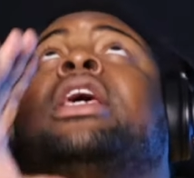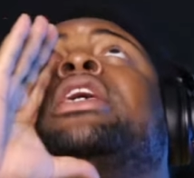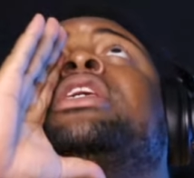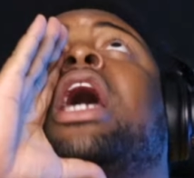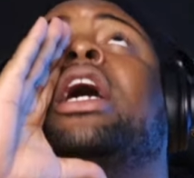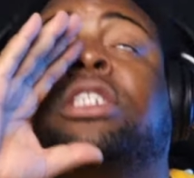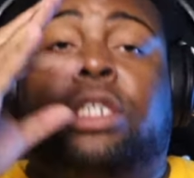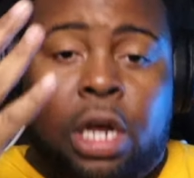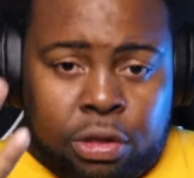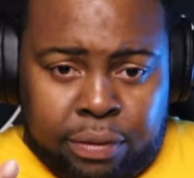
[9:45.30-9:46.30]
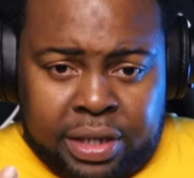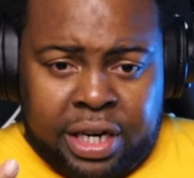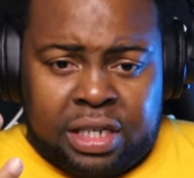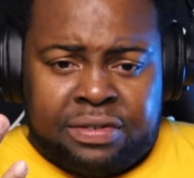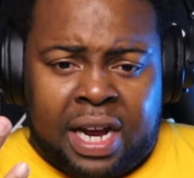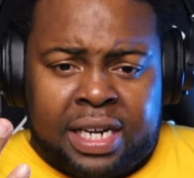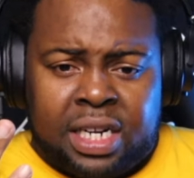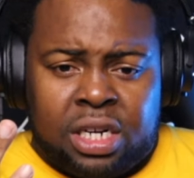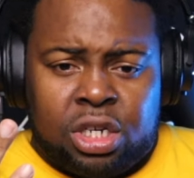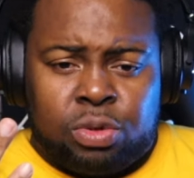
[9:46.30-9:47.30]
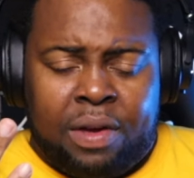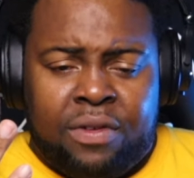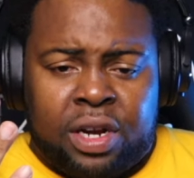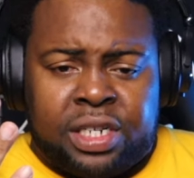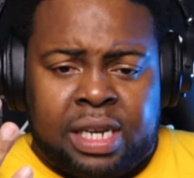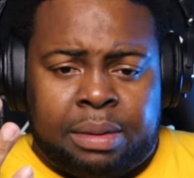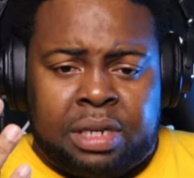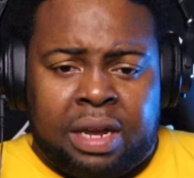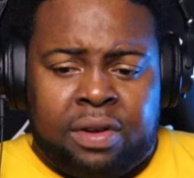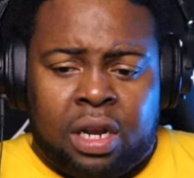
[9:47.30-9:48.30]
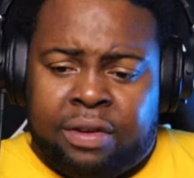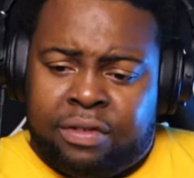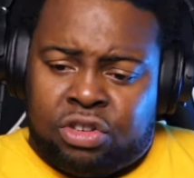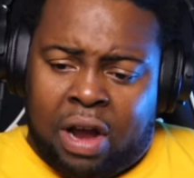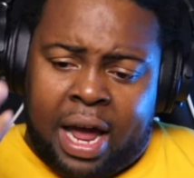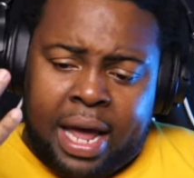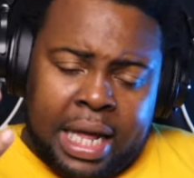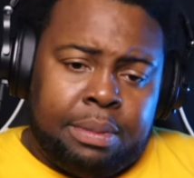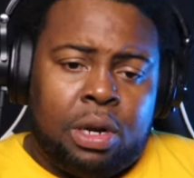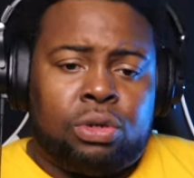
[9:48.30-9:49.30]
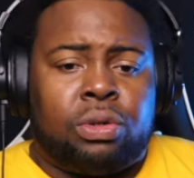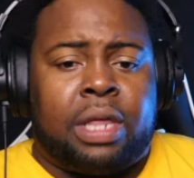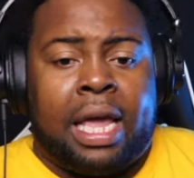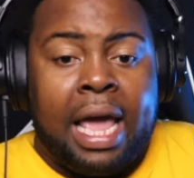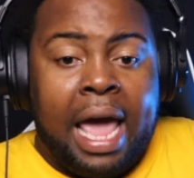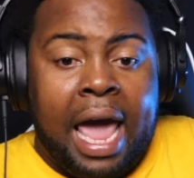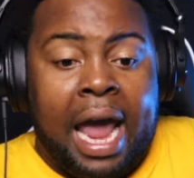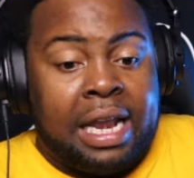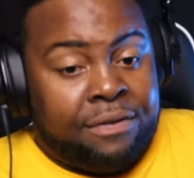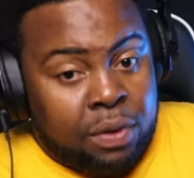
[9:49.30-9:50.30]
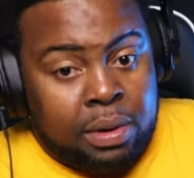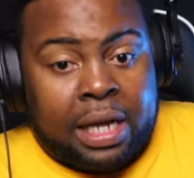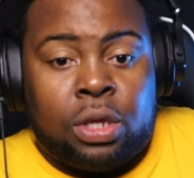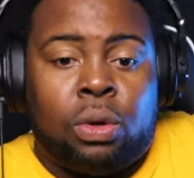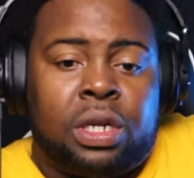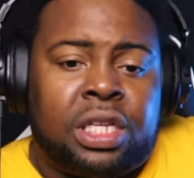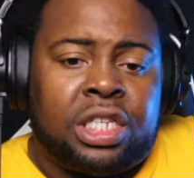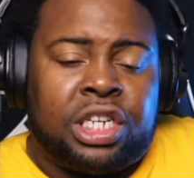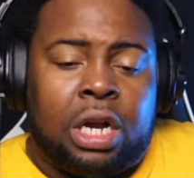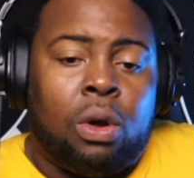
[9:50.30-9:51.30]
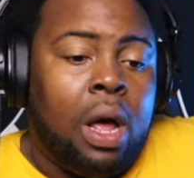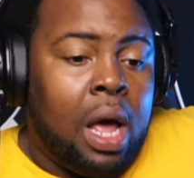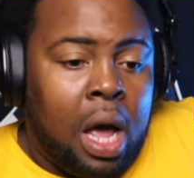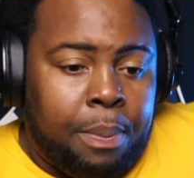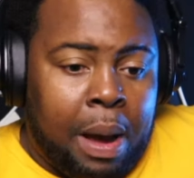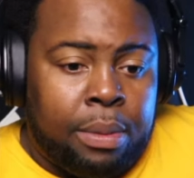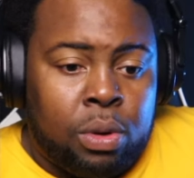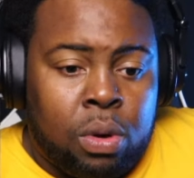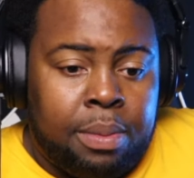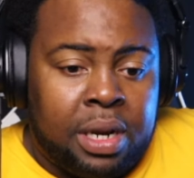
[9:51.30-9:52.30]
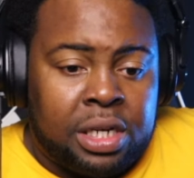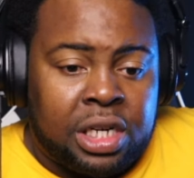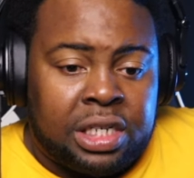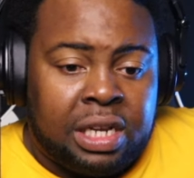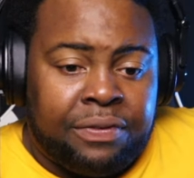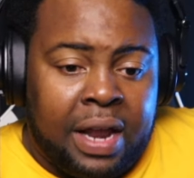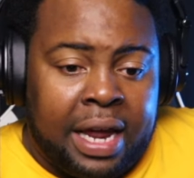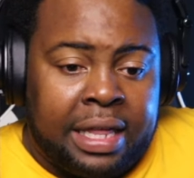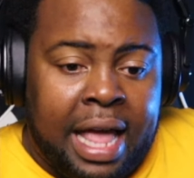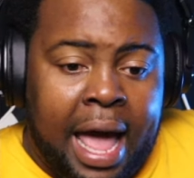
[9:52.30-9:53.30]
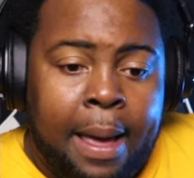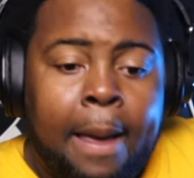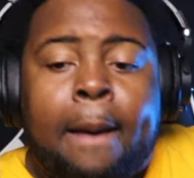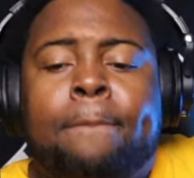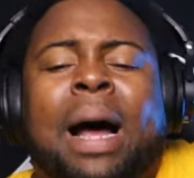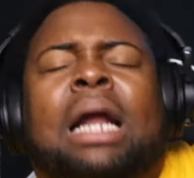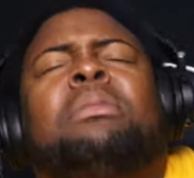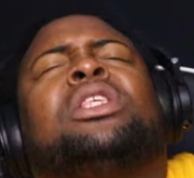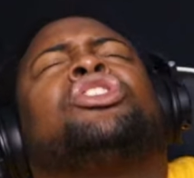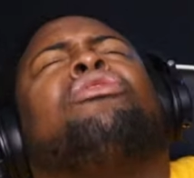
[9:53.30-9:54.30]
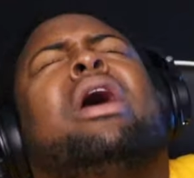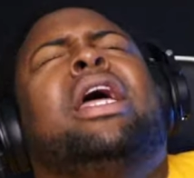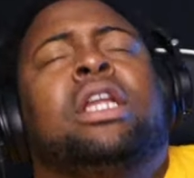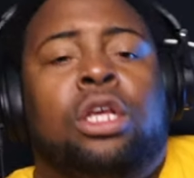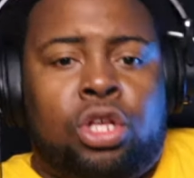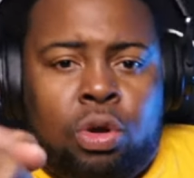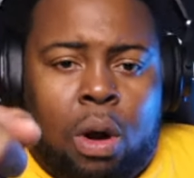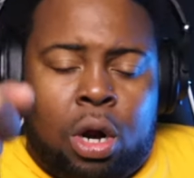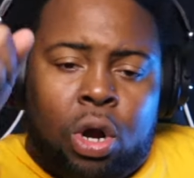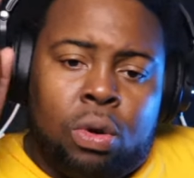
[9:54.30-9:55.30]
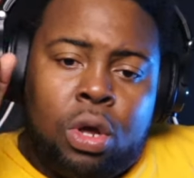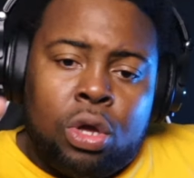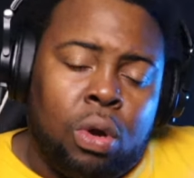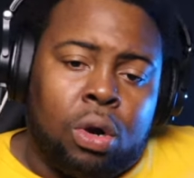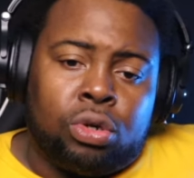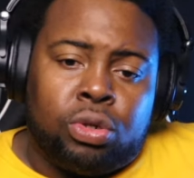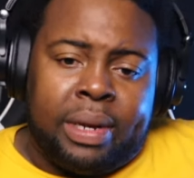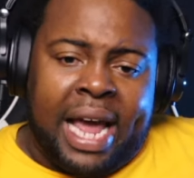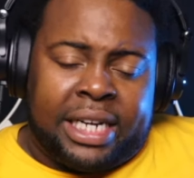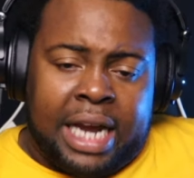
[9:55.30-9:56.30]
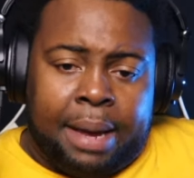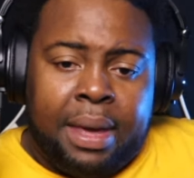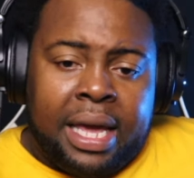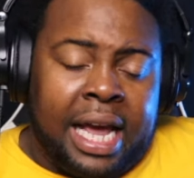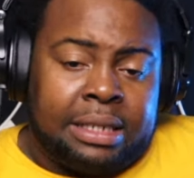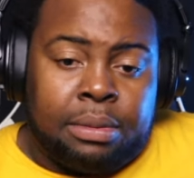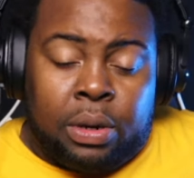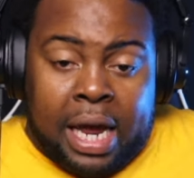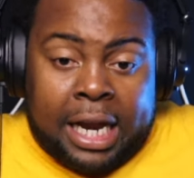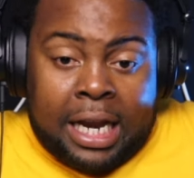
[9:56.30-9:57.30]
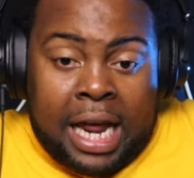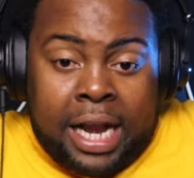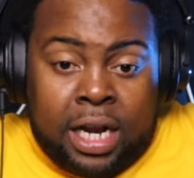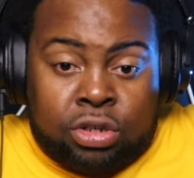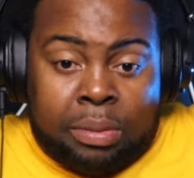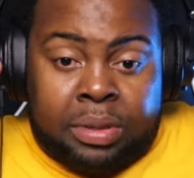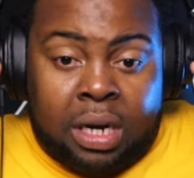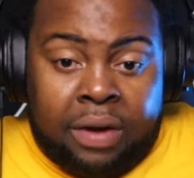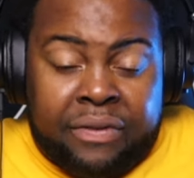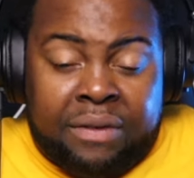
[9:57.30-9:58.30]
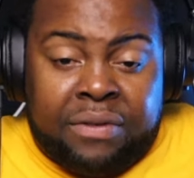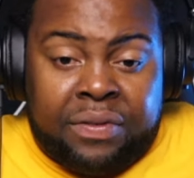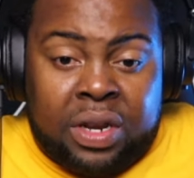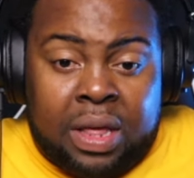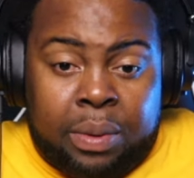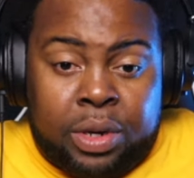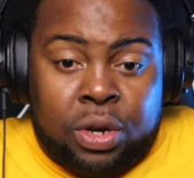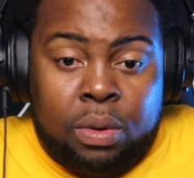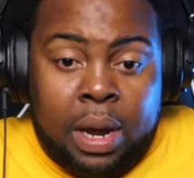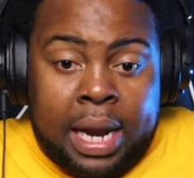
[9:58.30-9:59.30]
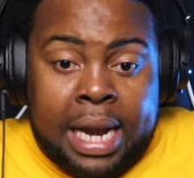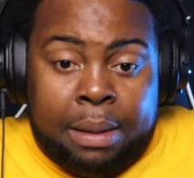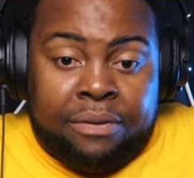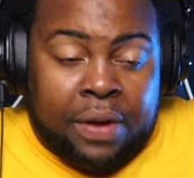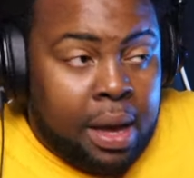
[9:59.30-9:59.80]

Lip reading: Yes, 3 tiers of content goodness waiting for your consumption. Give it a look, give it a try. Let me know what you think. And if you would like to donate to this channel, help out with equipment and such stuff like that, bottom of the screen, QR code. QR codes to a Cash App. Cash App located in the description of every video that we do. Name of it,